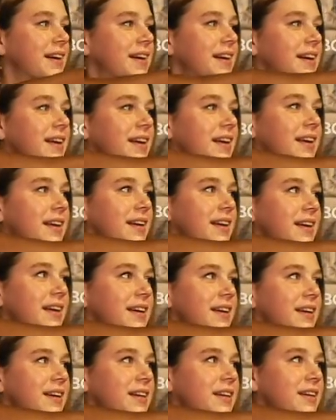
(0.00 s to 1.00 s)

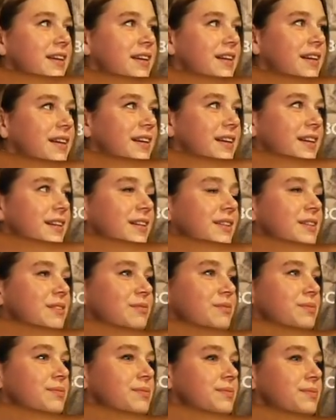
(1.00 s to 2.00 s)

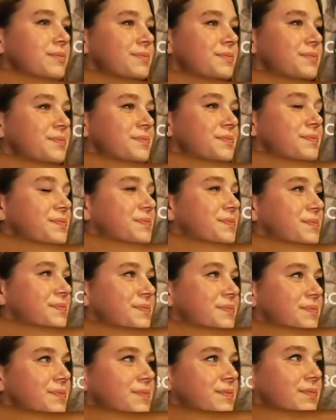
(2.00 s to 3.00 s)

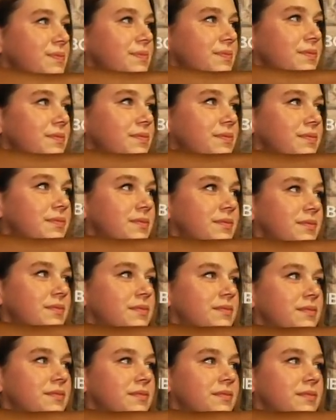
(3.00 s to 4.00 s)

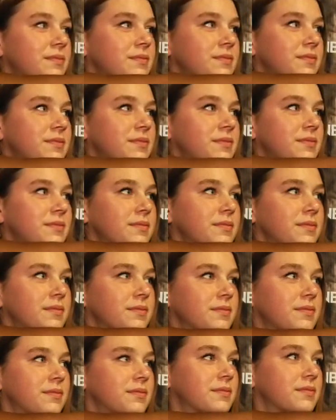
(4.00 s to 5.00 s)

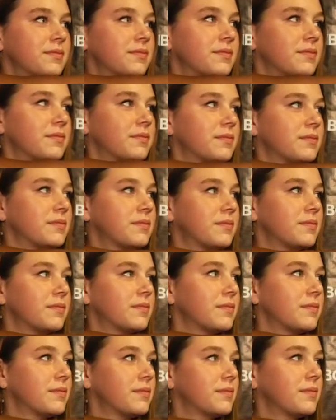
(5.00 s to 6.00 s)

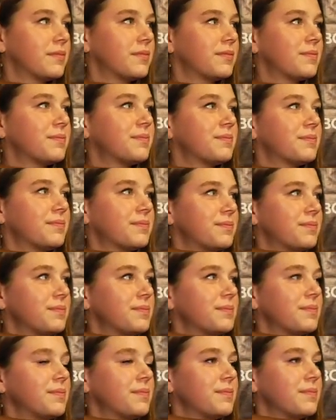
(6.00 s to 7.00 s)

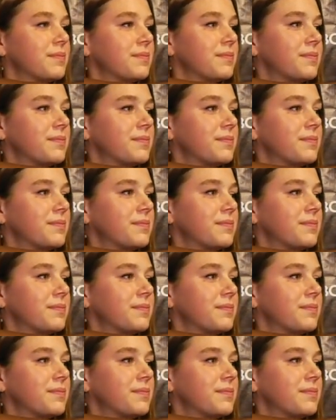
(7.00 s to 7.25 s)
(silent)